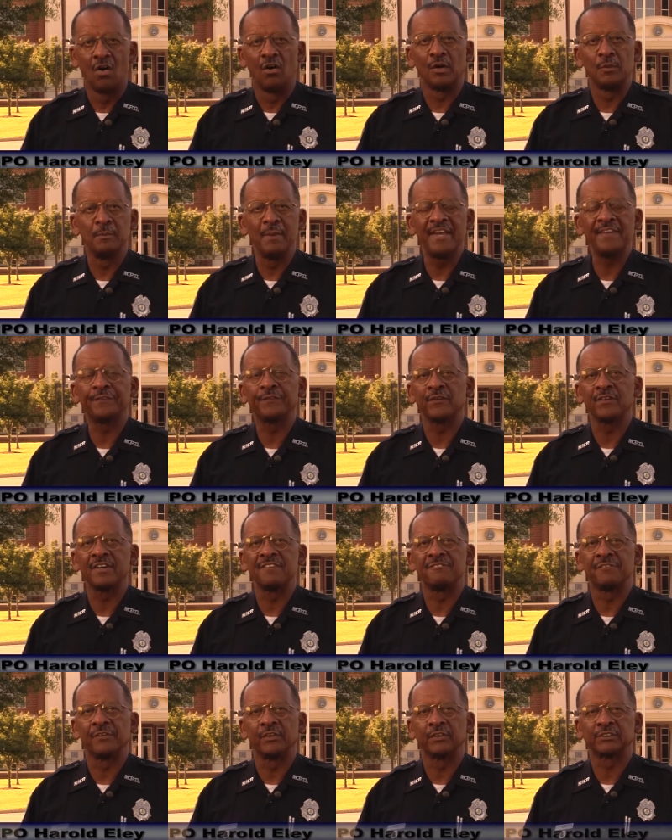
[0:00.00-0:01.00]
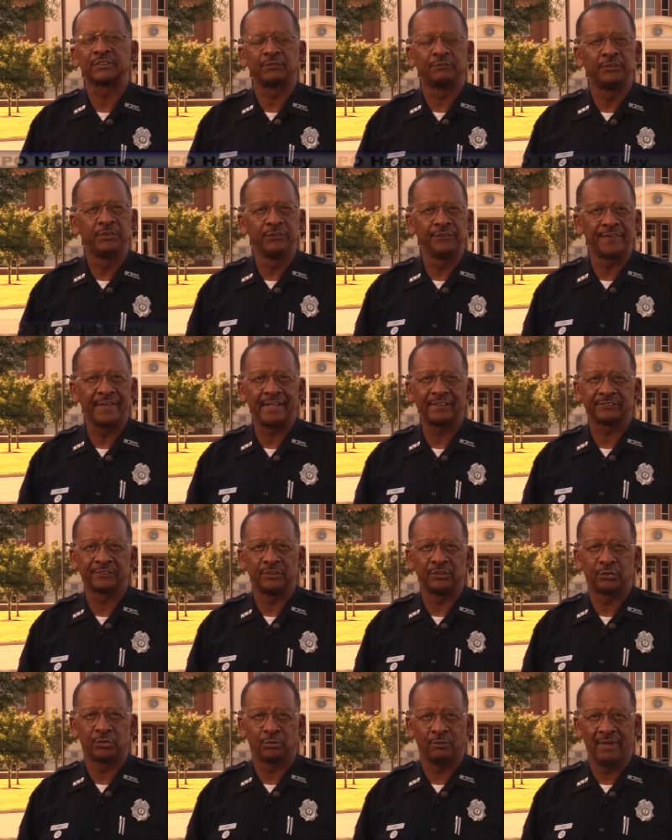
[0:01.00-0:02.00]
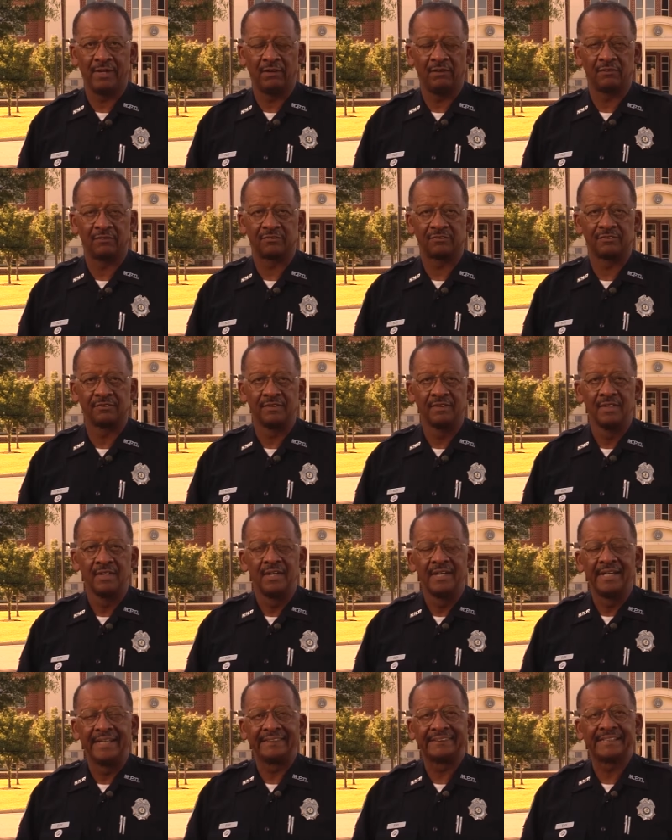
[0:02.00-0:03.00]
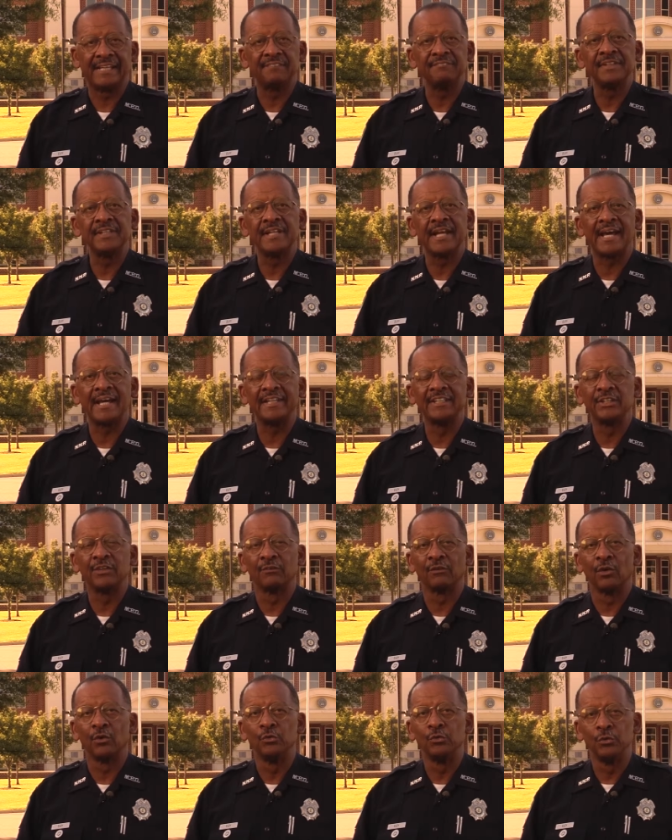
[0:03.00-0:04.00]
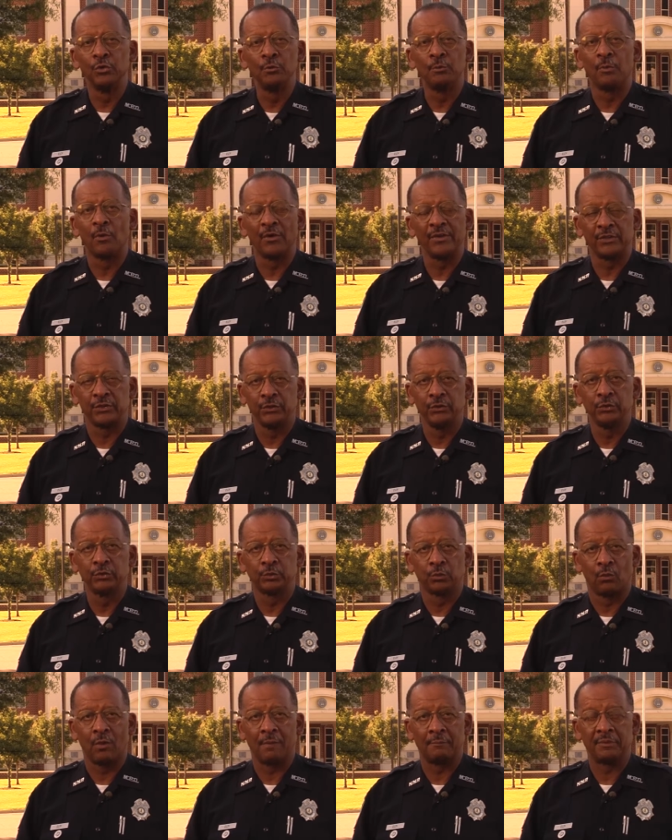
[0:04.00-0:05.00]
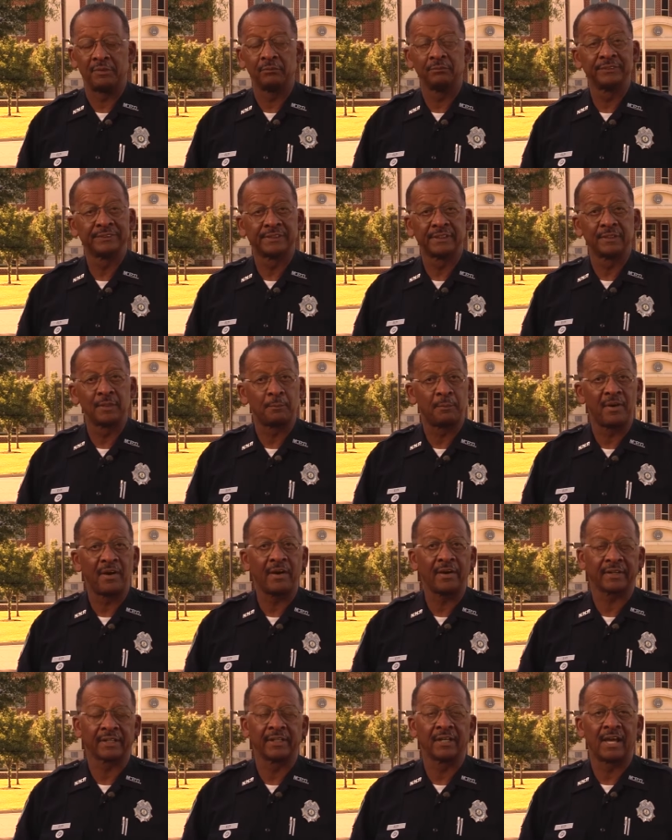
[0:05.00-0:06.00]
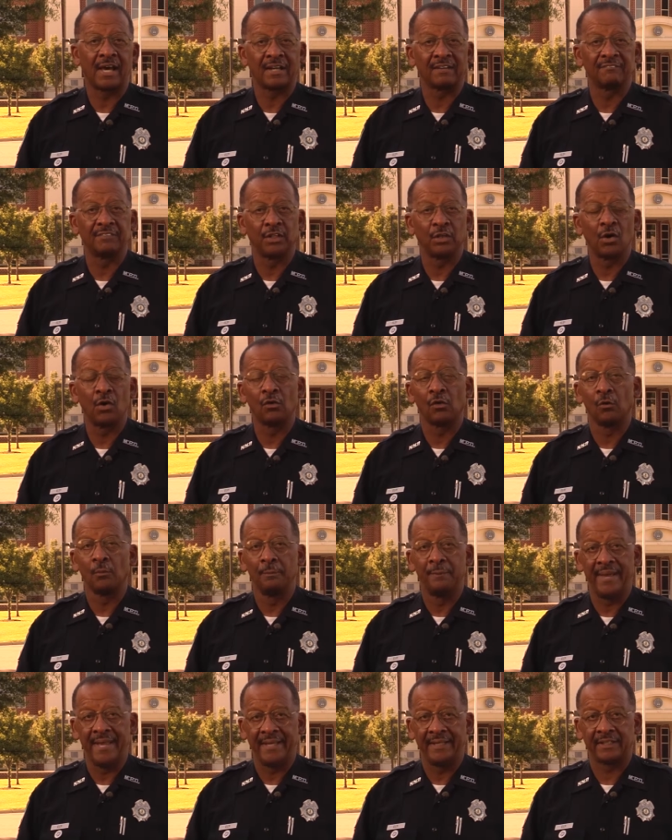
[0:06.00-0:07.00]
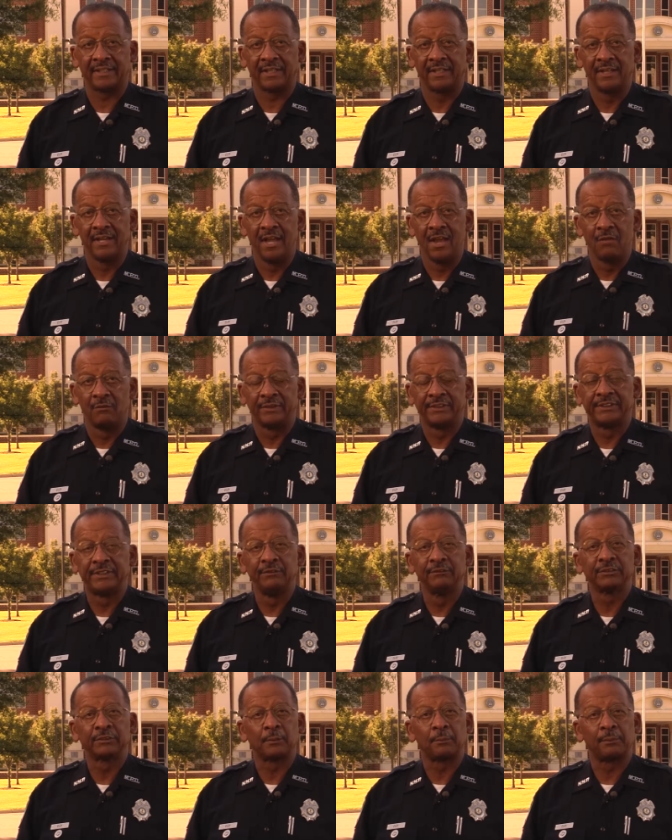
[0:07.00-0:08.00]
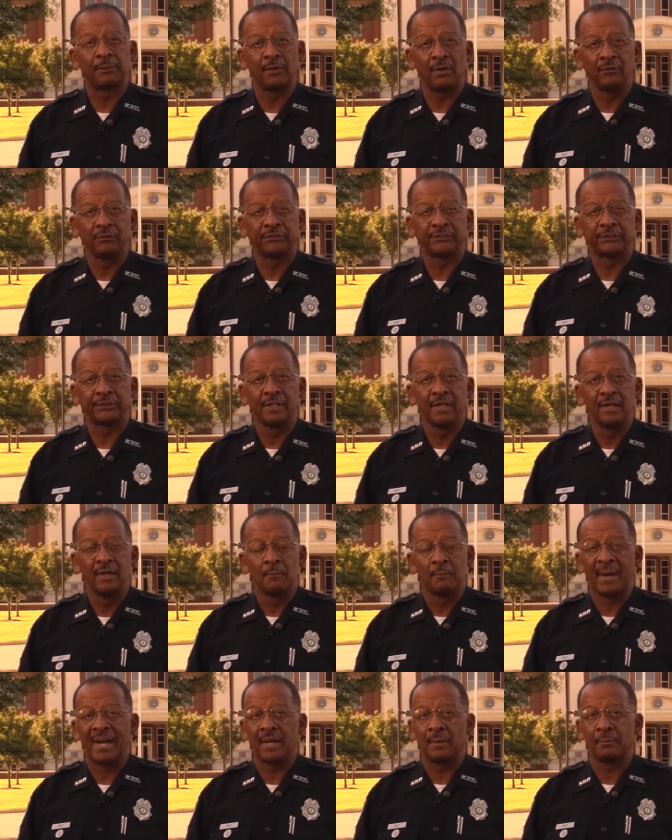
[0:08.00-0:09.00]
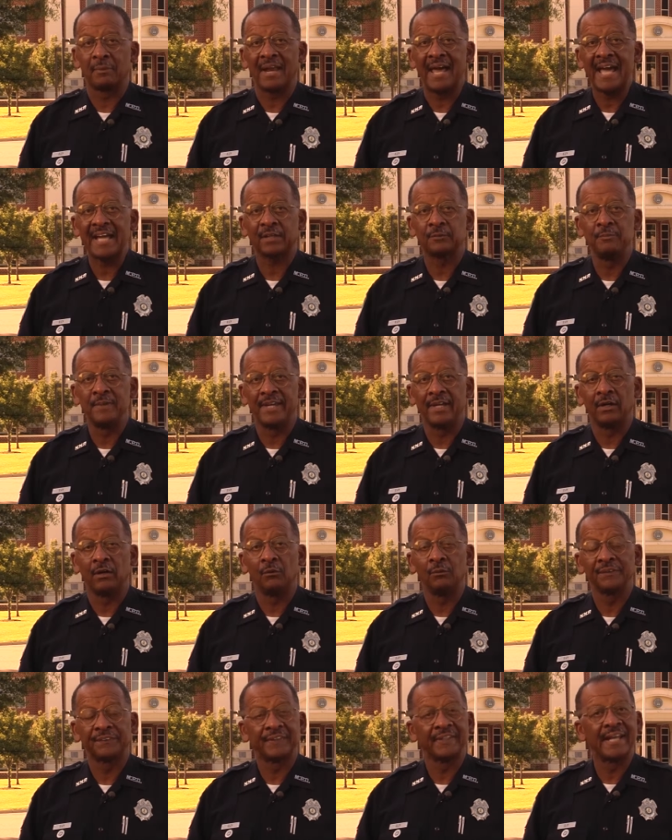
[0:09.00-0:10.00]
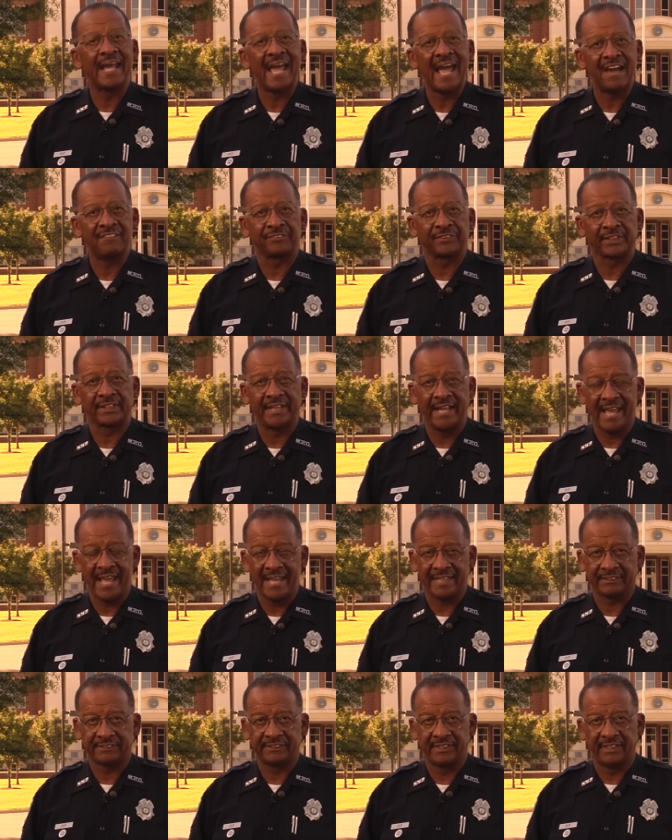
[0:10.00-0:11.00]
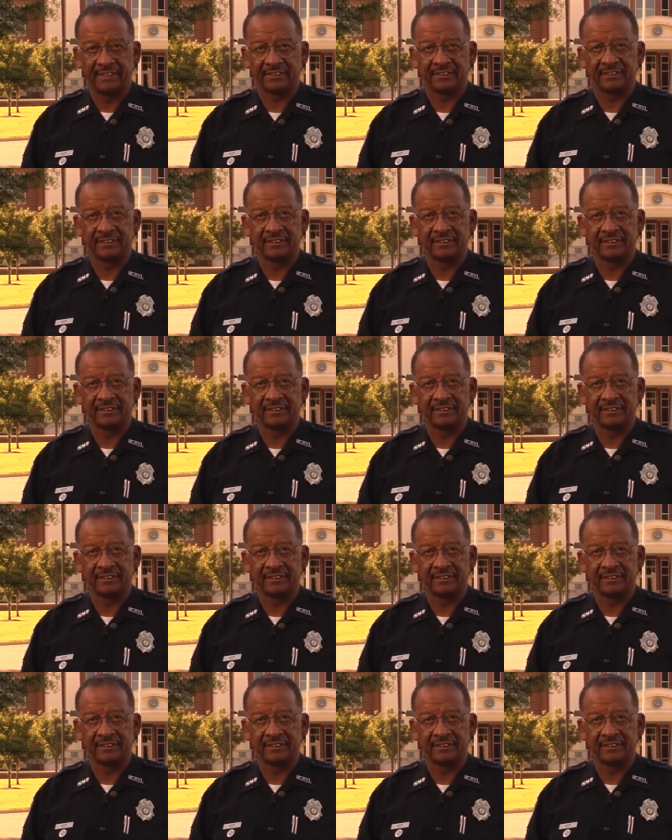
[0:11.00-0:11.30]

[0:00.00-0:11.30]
On May 31st of 2012, a 79-year-old Newport News woman was in the parking lot of a local bank when she was approached by a black male with an African accent.